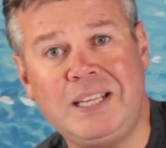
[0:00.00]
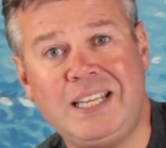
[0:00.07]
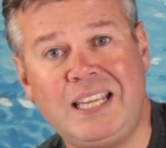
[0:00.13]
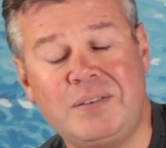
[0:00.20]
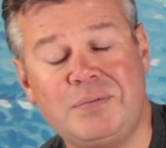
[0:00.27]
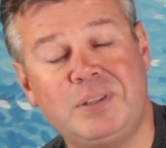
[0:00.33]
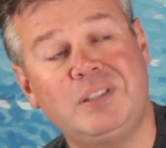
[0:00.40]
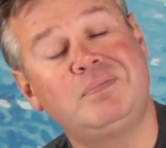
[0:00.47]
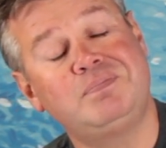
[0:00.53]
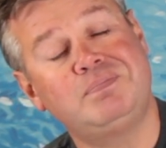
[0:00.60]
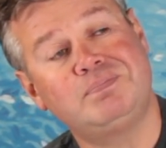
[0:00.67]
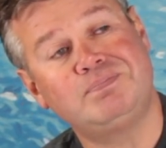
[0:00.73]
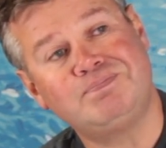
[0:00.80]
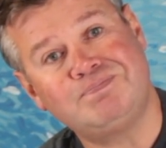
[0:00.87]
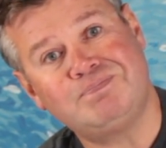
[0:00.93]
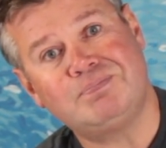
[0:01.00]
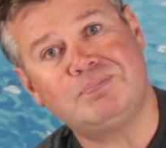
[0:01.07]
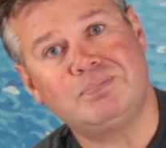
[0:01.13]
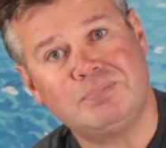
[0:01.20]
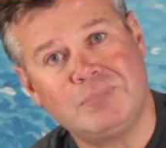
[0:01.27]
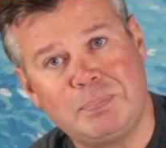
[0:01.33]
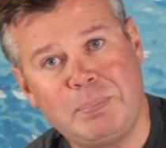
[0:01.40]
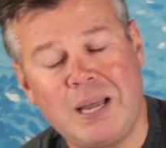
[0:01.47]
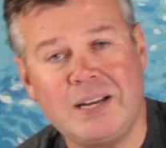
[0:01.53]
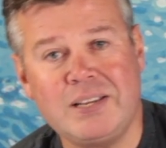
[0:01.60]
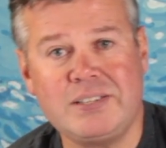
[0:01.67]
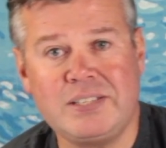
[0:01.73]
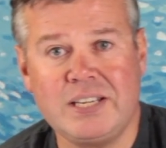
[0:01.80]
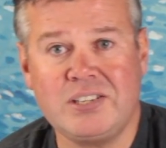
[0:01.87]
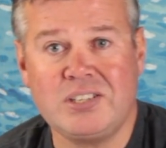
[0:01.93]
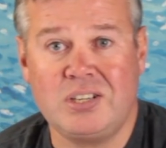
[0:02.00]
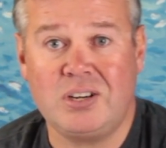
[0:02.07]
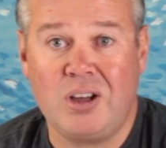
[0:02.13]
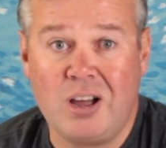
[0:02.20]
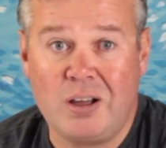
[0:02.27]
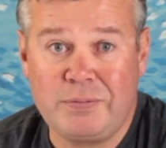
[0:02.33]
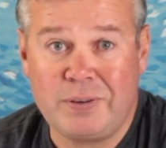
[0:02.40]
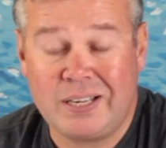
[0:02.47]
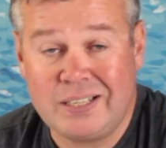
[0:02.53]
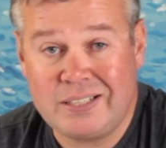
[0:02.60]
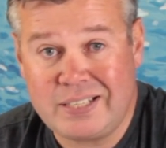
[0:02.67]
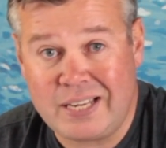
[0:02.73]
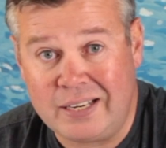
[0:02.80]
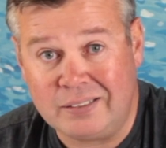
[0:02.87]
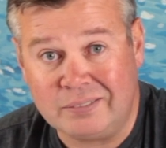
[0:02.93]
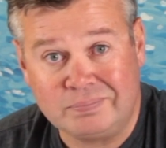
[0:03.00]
give it about a 6.5 out of 10.